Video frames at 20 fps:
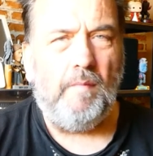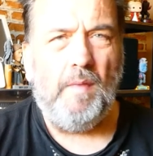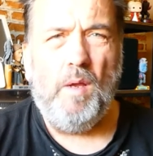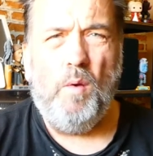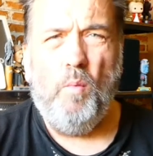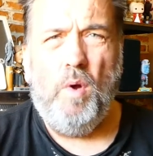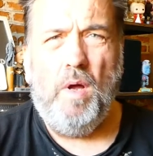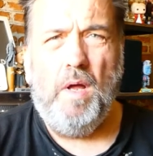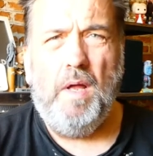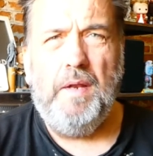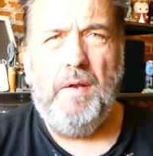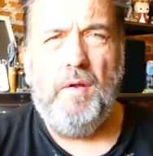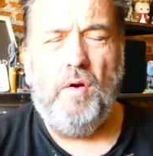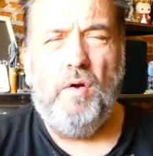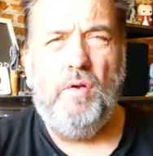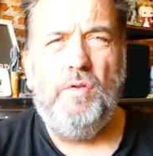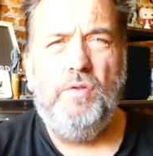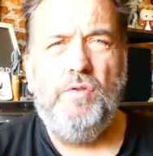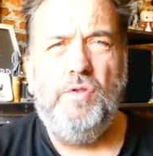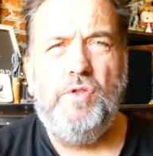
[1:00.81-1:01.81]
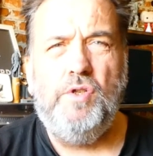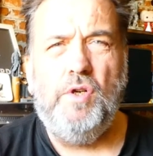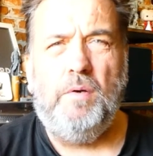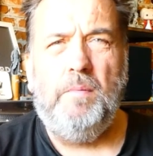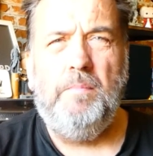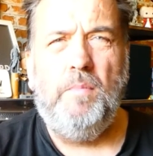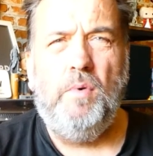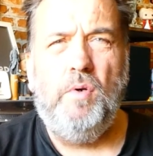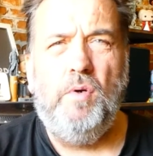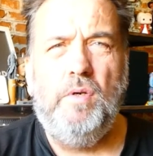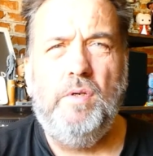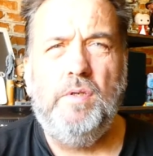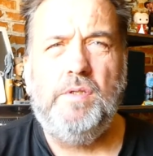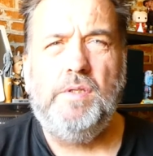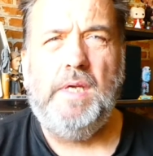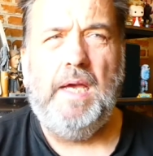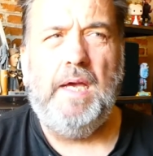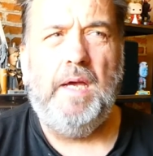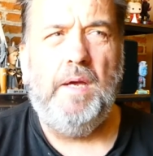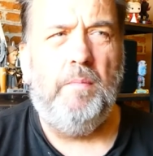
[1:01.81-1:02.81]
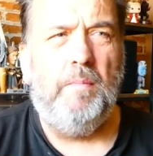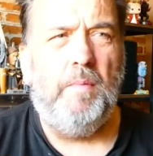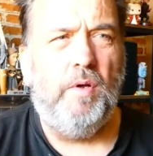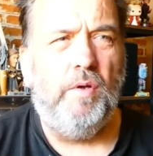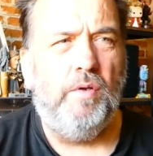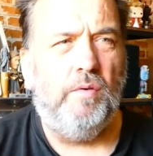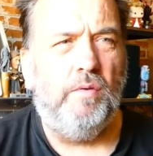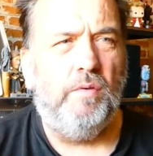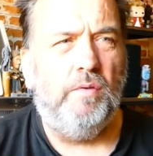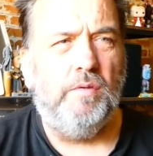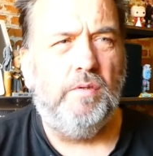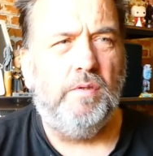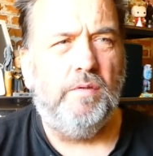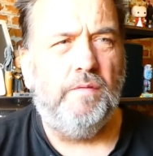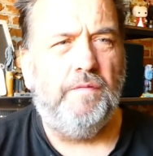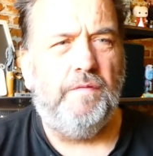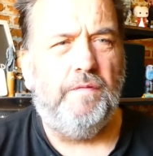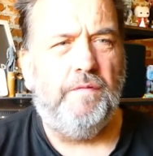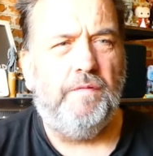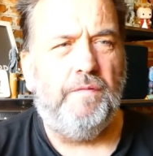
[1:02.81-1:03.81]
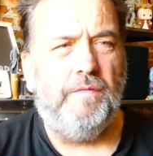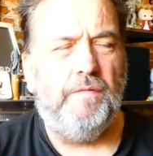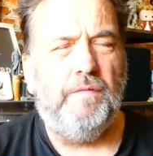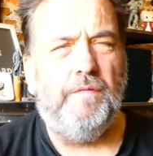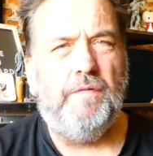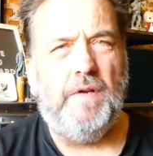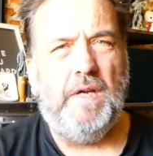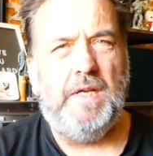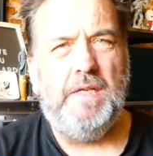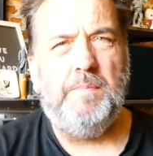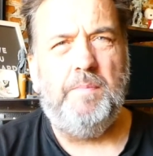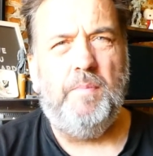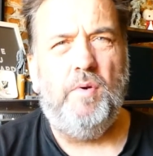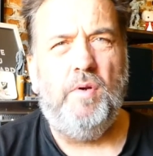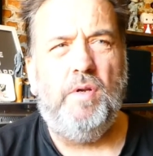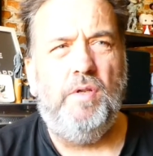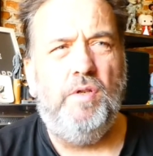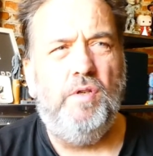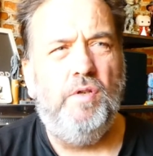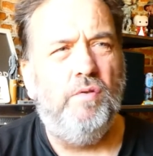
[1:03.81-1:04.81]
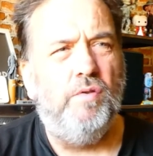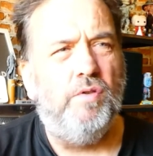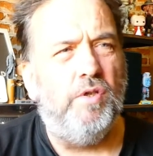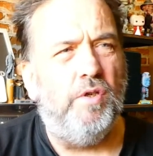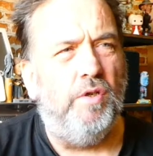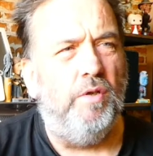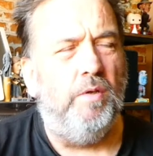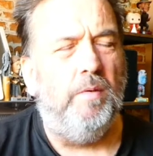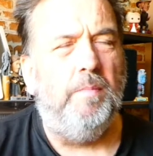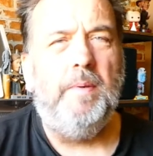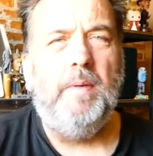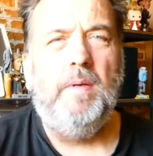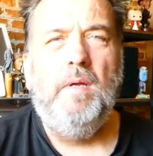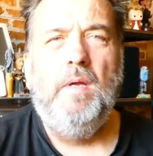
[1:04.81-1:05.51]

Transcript: One on John Moore Scale Models Facebook and YouTube,